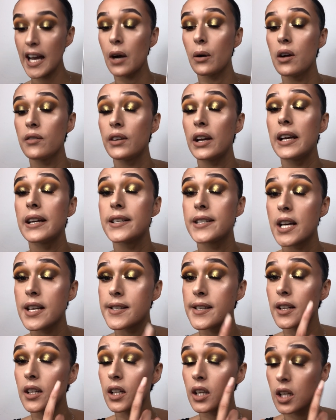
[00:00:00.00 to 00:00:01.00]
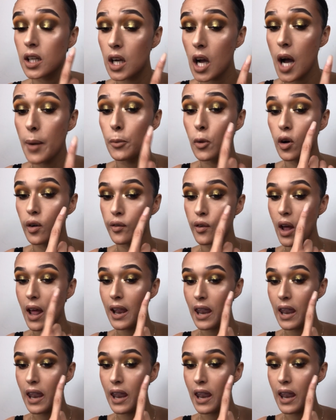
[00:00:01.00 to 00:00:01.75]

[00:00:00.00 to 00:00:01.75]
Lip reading: However, it doesn't come off